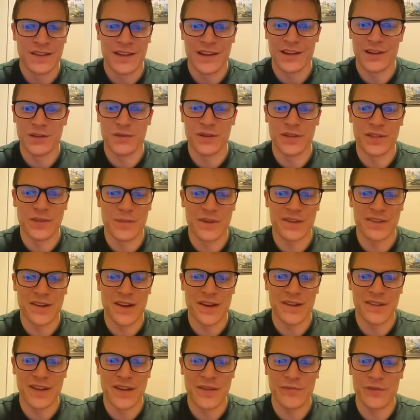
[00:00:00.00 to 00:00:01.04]
I don't know where the
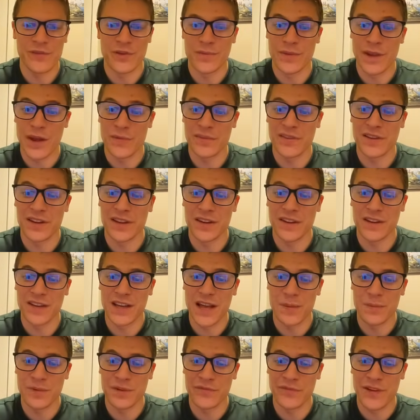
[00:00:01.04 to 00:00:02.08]
massage came from. Now we're seeing
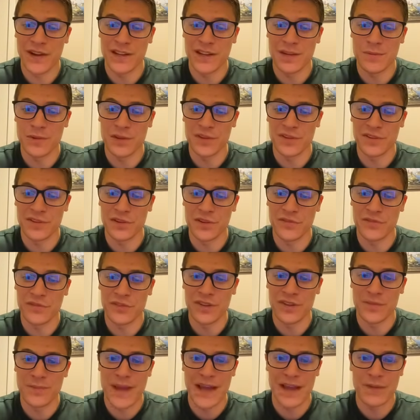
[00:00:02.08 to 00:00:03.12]
T-Copter. Finally, Blue's going
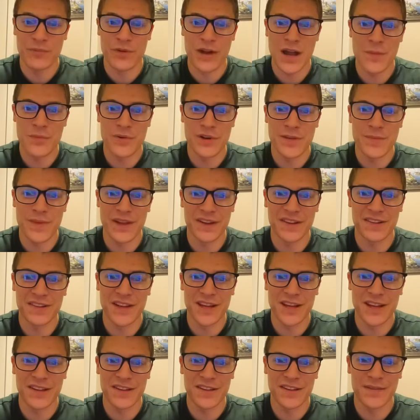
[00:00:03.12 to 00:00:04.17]
for this back property. Makes
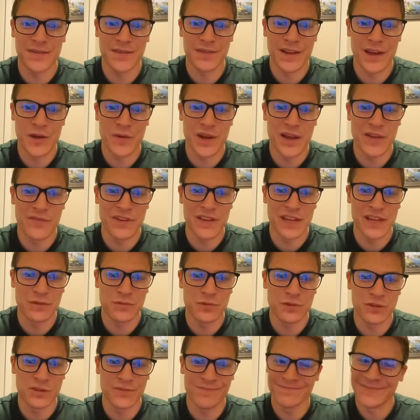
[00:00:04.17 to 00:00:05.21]
sense. Now we have
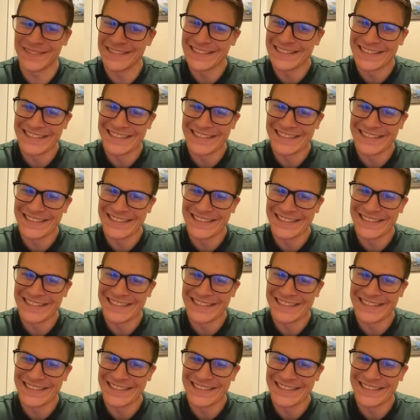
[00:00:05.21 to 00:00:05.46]
equal.